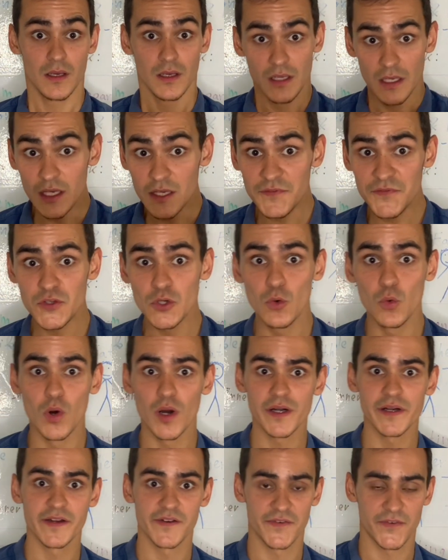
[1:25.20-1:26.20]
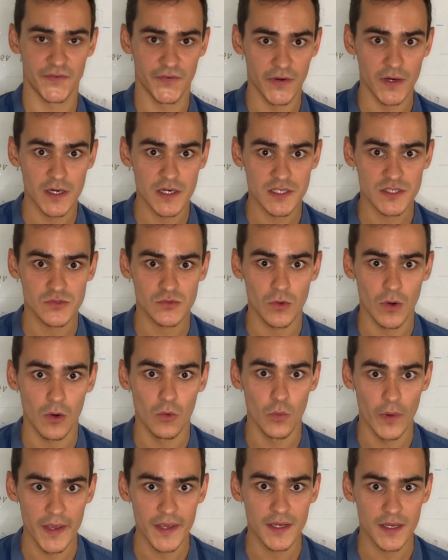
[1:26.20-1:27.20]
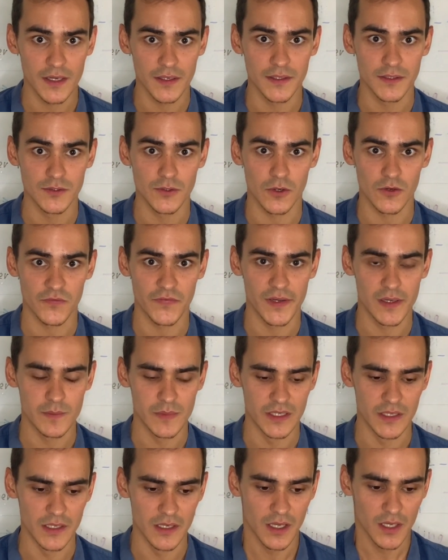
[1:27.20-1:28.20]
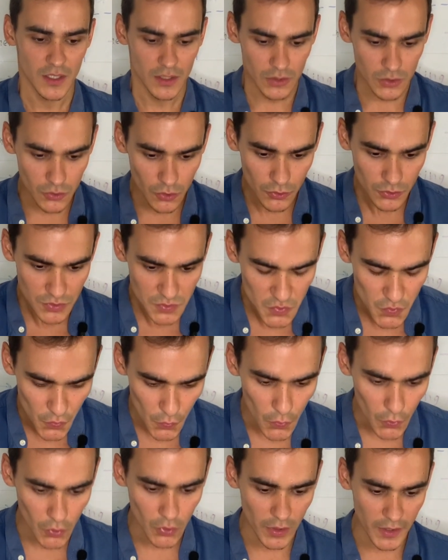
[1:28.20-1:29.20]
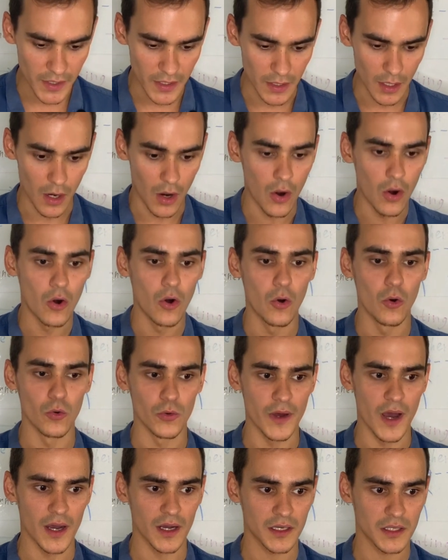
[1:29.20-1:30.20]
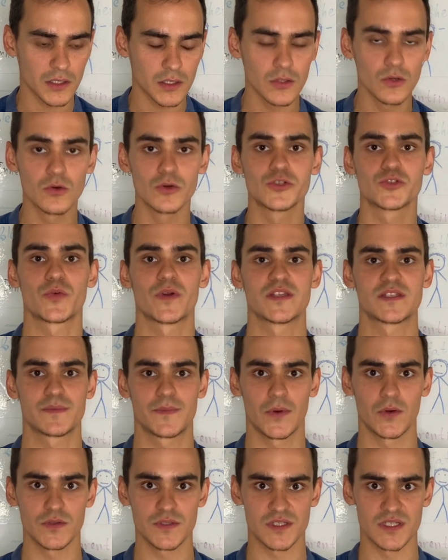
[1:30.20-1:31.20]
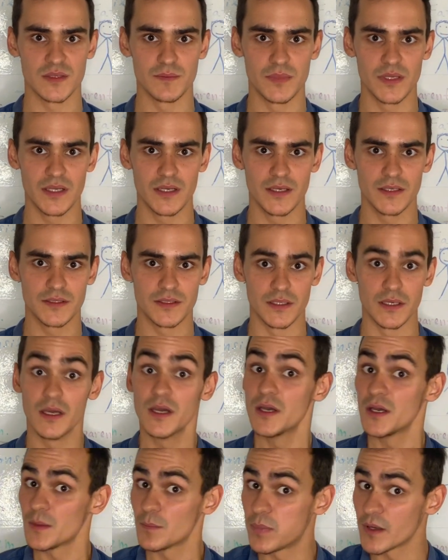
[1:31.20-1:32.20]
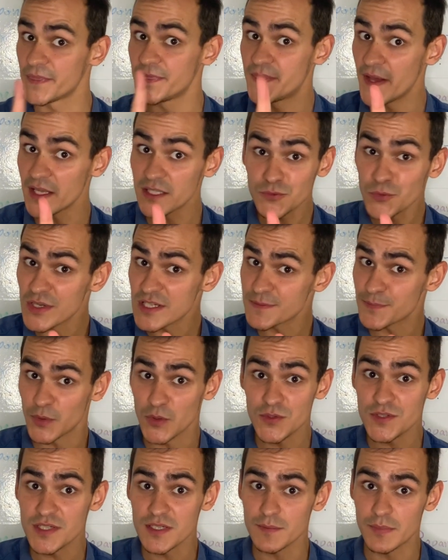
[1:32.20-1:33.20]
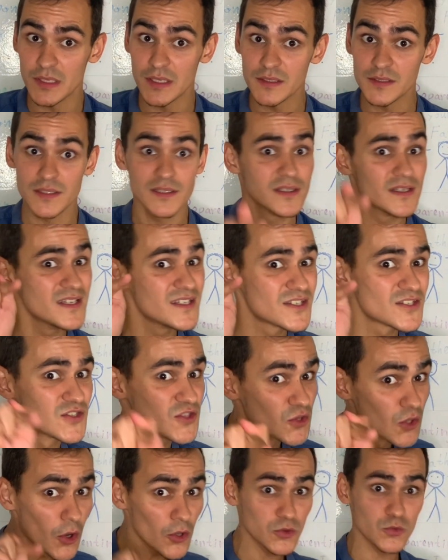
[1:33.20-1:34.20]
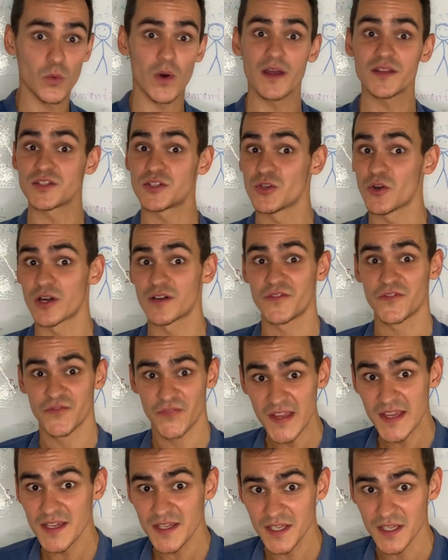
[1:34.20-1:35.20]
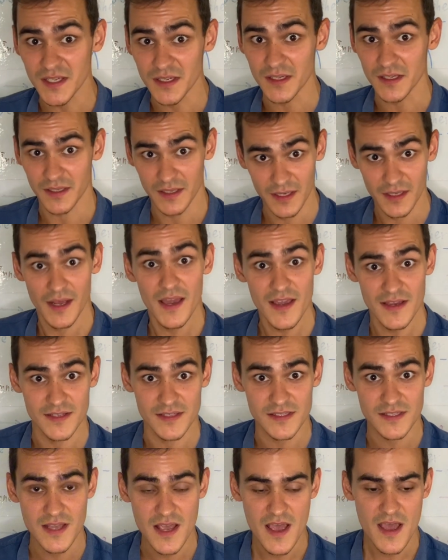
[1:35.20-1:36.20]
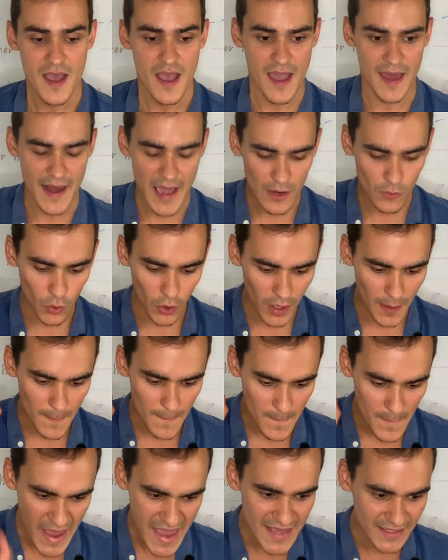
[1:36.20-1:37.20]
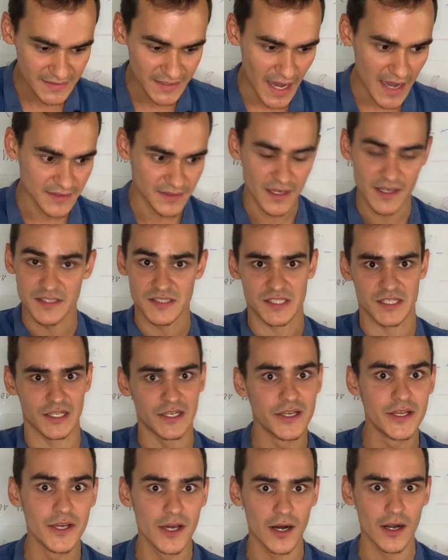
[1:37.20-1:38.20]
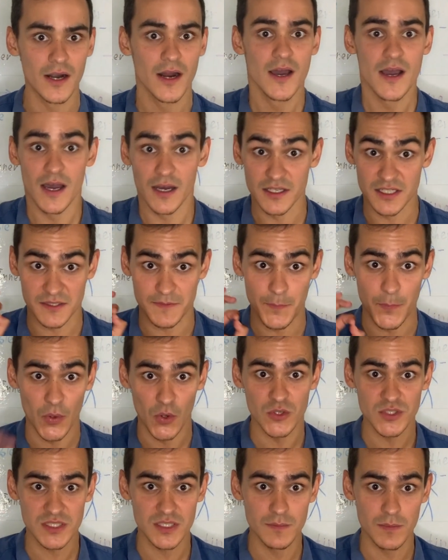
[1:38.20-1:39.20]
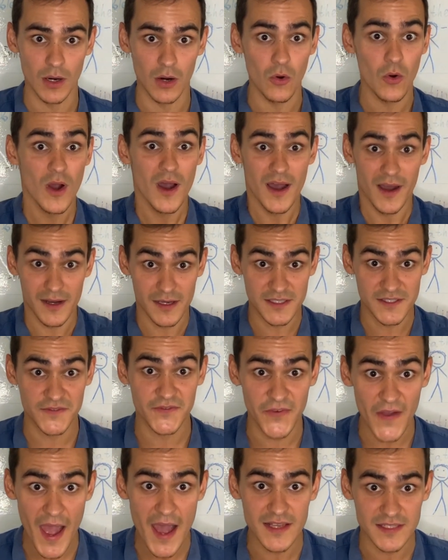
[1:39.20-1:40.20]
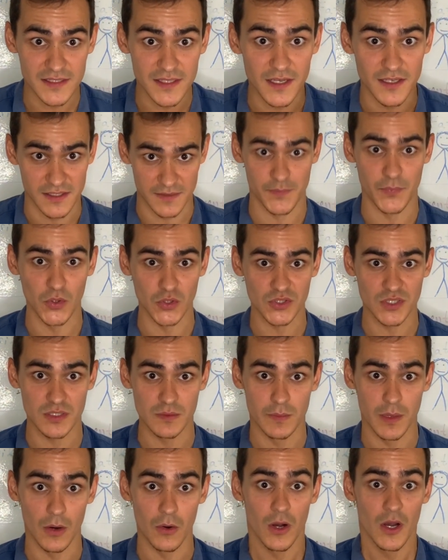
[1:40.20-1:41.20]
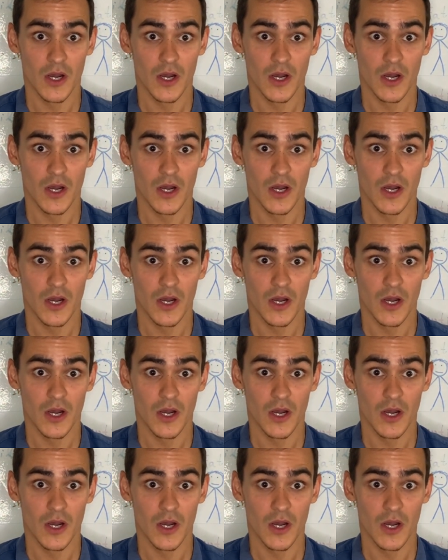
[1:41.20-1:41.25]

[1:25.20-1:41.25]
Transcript: If you were the first to awaken in your family, you truly hold a huge responsibility. But that responsibility is not what you're thinking it is. And I want to make that as clear as possible, as fast as possible.